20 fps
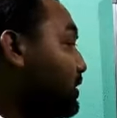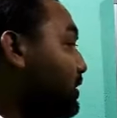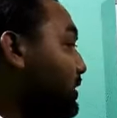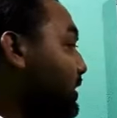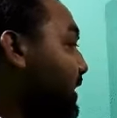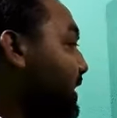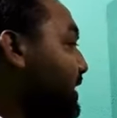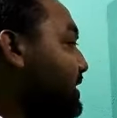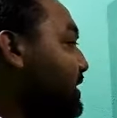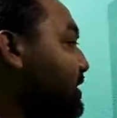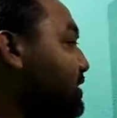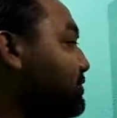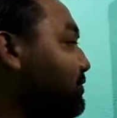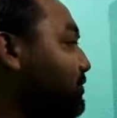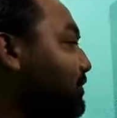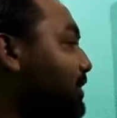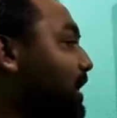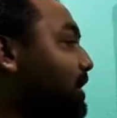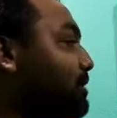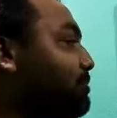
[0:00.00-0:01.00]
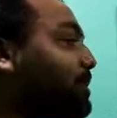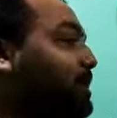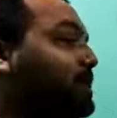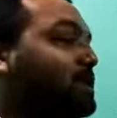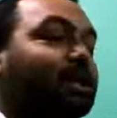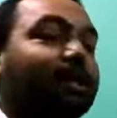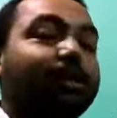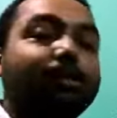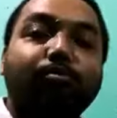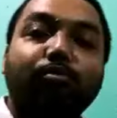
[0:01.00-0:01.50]
Next is flood
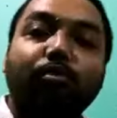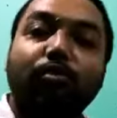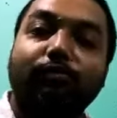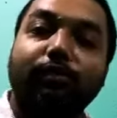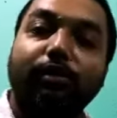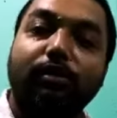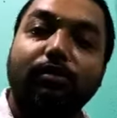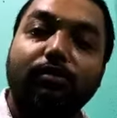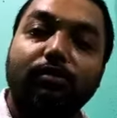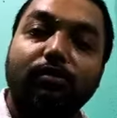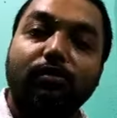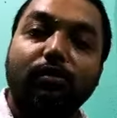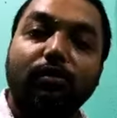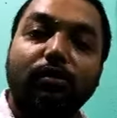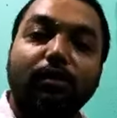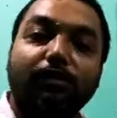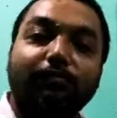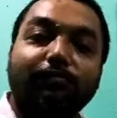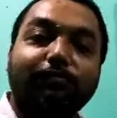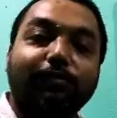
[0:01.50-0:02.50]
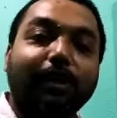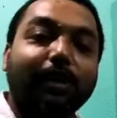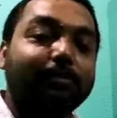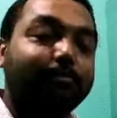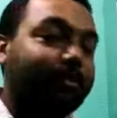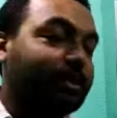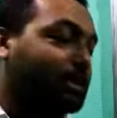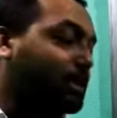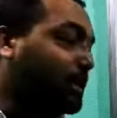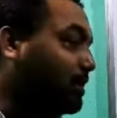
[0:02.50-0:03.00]
basalt province. So the flood
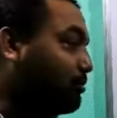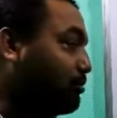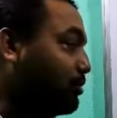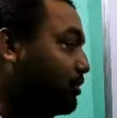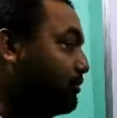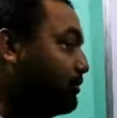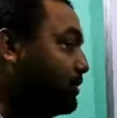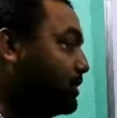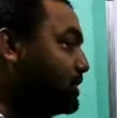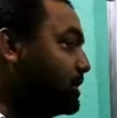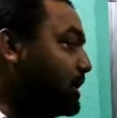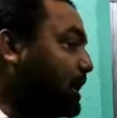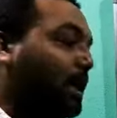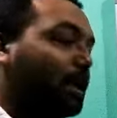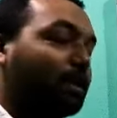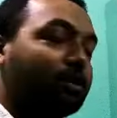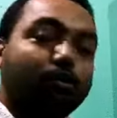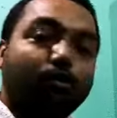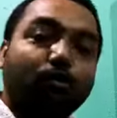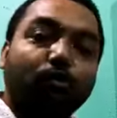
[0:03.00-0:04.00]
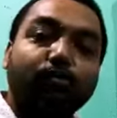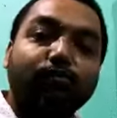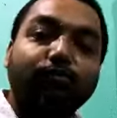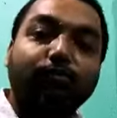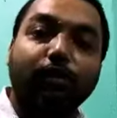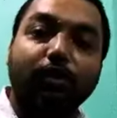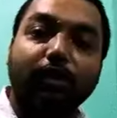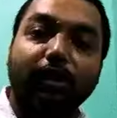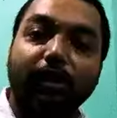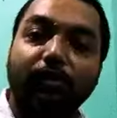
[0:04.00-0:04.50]
basalt province are those
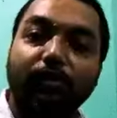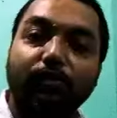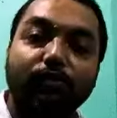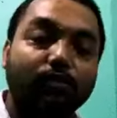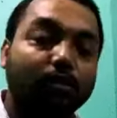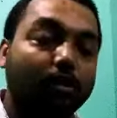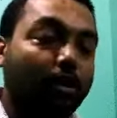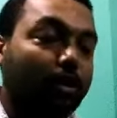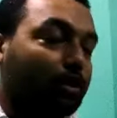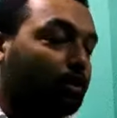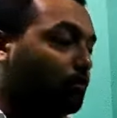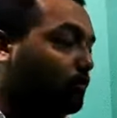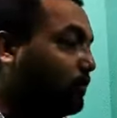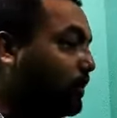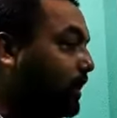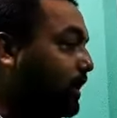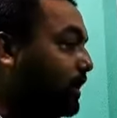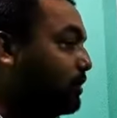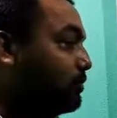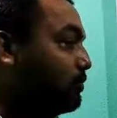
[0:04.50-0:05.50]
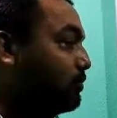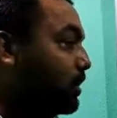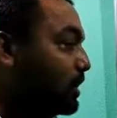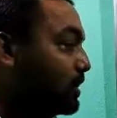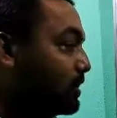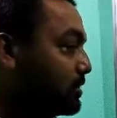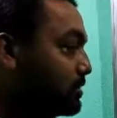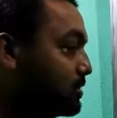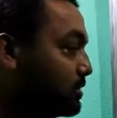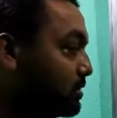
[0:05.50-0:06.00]
volcanoes where
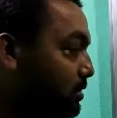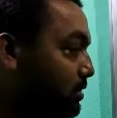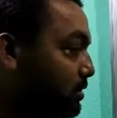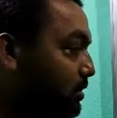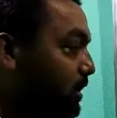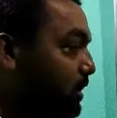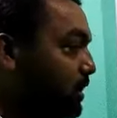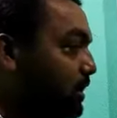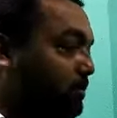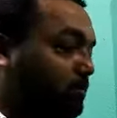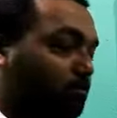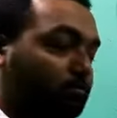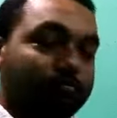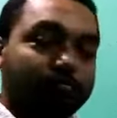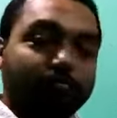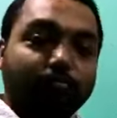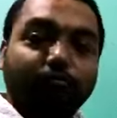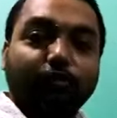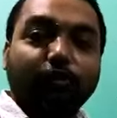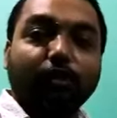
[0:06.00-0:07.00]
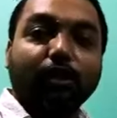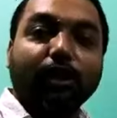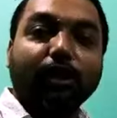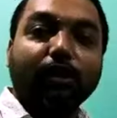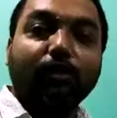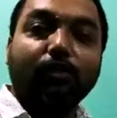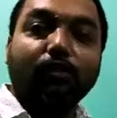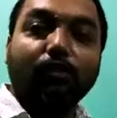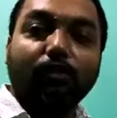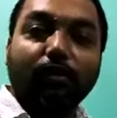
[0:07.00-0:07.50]
once
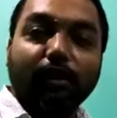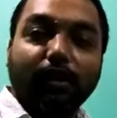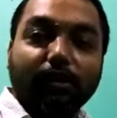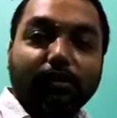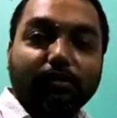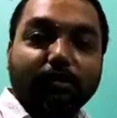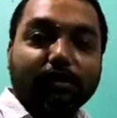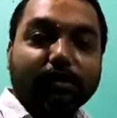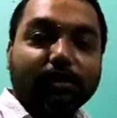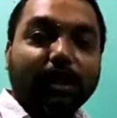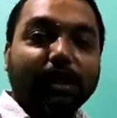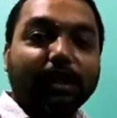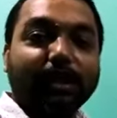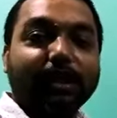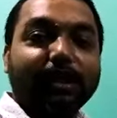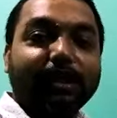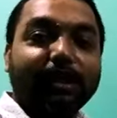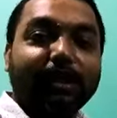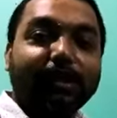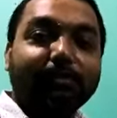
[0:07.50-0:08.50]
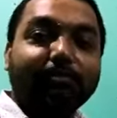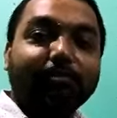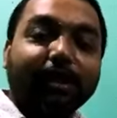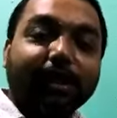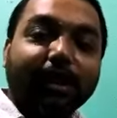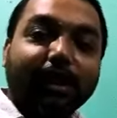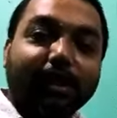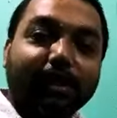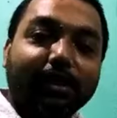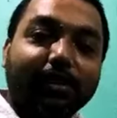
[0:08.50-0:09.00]
volcano started
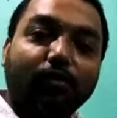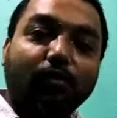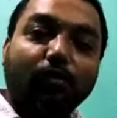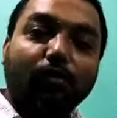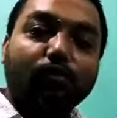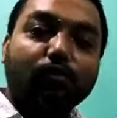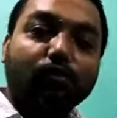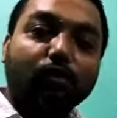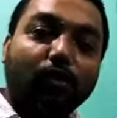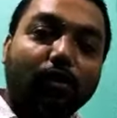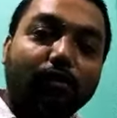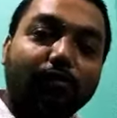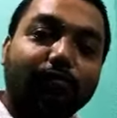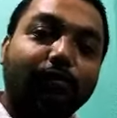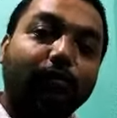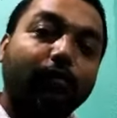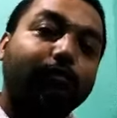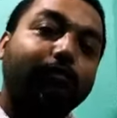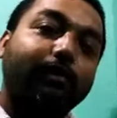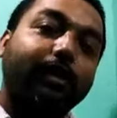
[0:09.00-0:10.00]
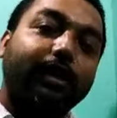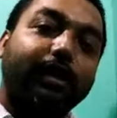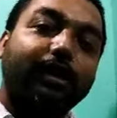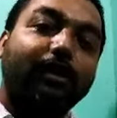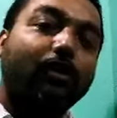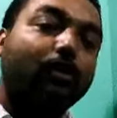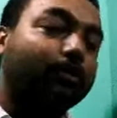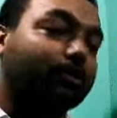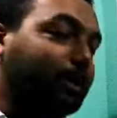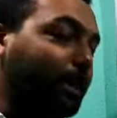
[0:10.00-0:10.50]
erupting and it goes on for very
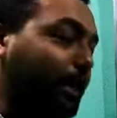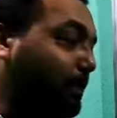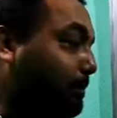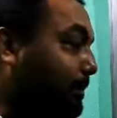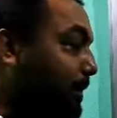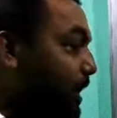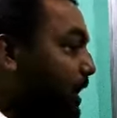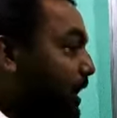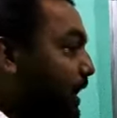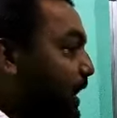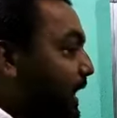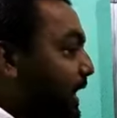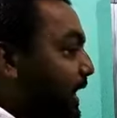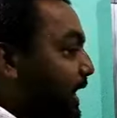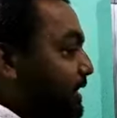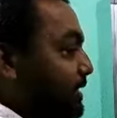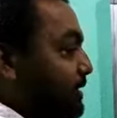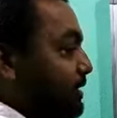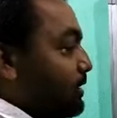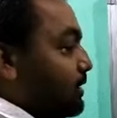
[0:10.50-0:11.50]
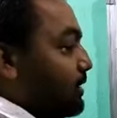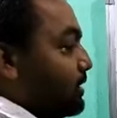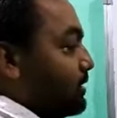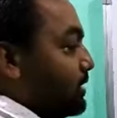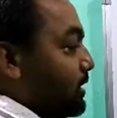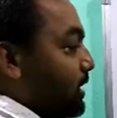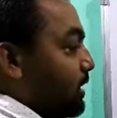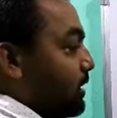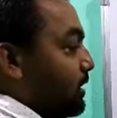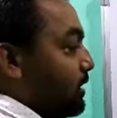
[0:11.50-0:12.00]
long time, and
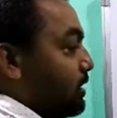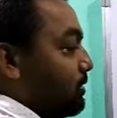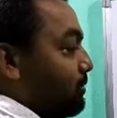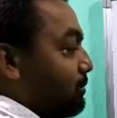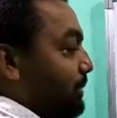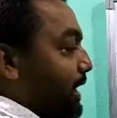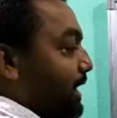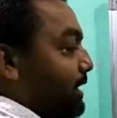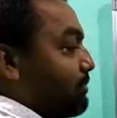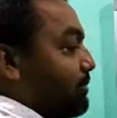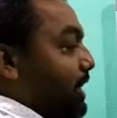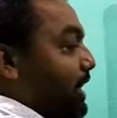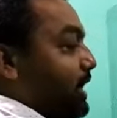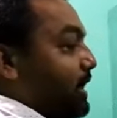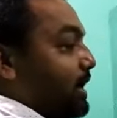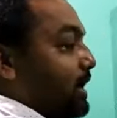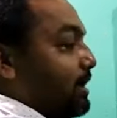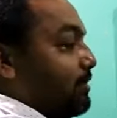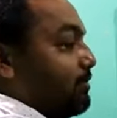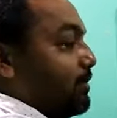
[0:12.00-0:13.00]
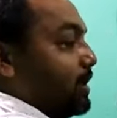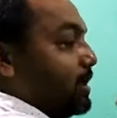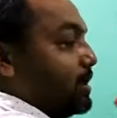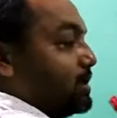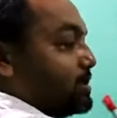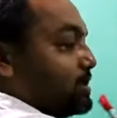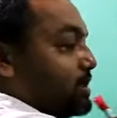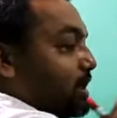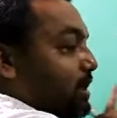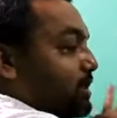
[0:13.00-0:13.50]
the magma and lava, it
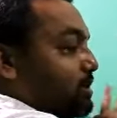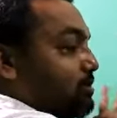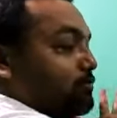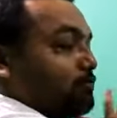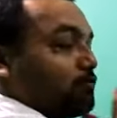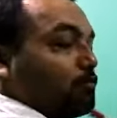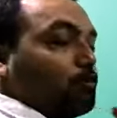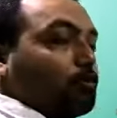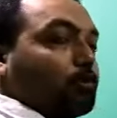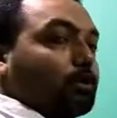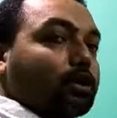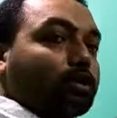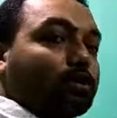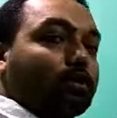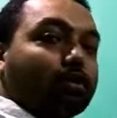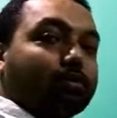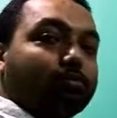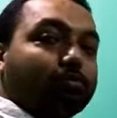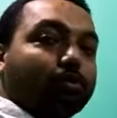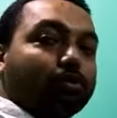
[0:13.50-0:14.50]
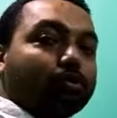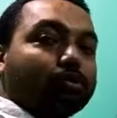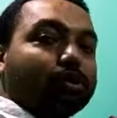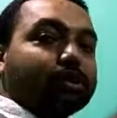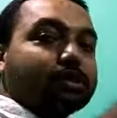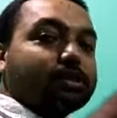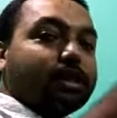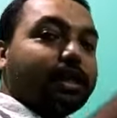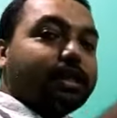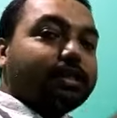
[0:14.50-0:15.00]
starts flowing on both the
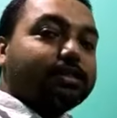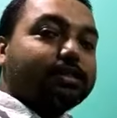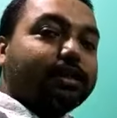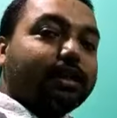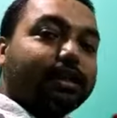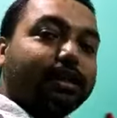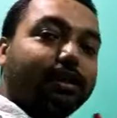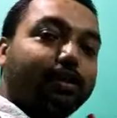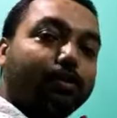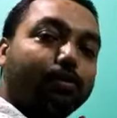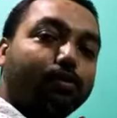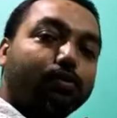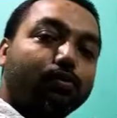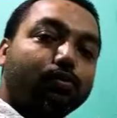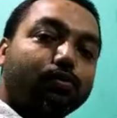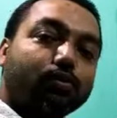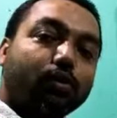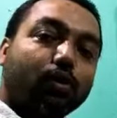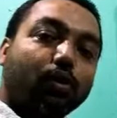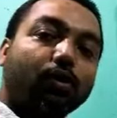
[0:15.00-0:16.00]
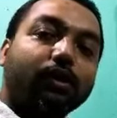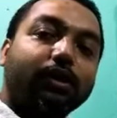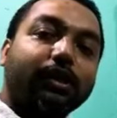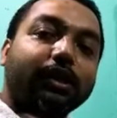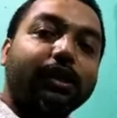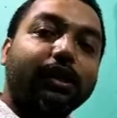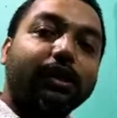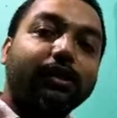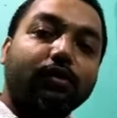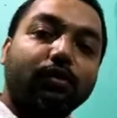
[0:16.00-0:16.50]
sides. That huge
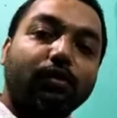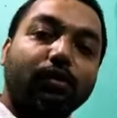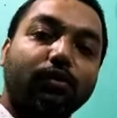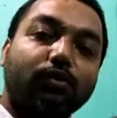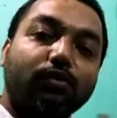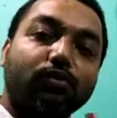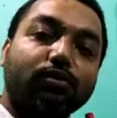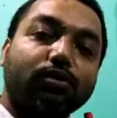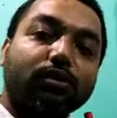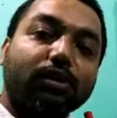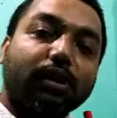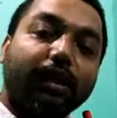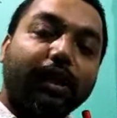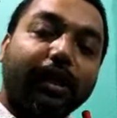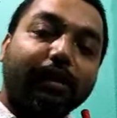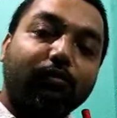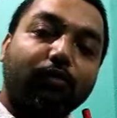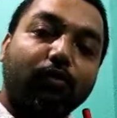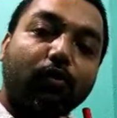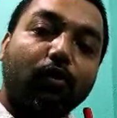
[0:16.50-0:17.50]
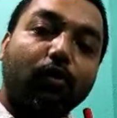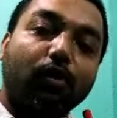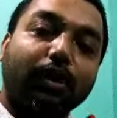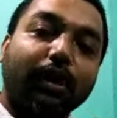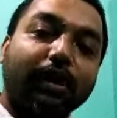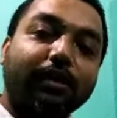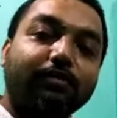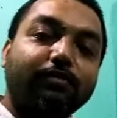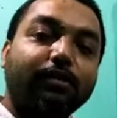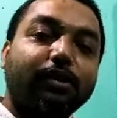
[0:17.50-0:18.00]
continent or huge a whole
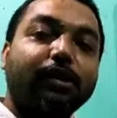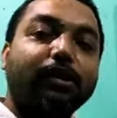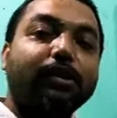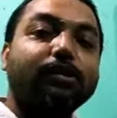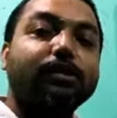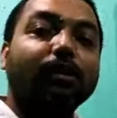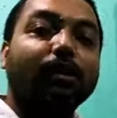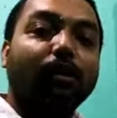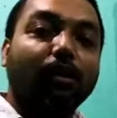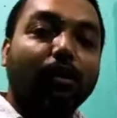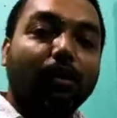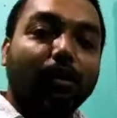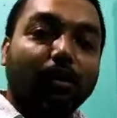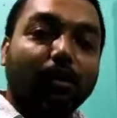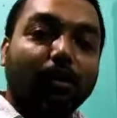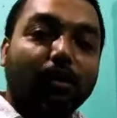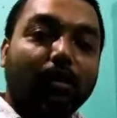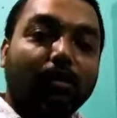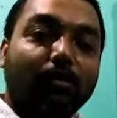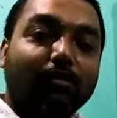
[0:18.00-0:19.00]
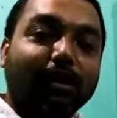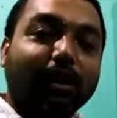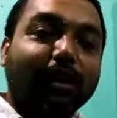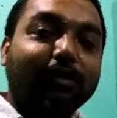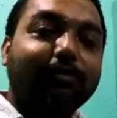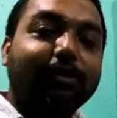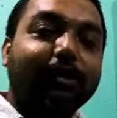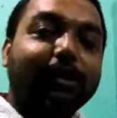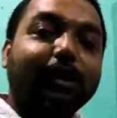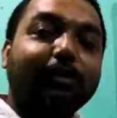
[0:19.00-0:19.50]
country is
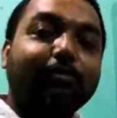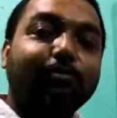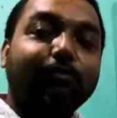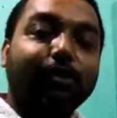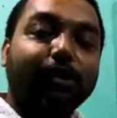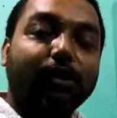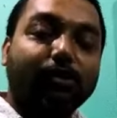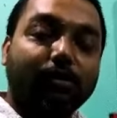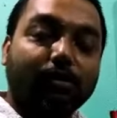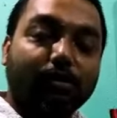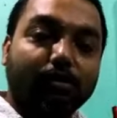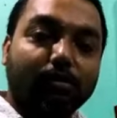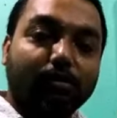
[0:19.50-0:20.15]
covered up with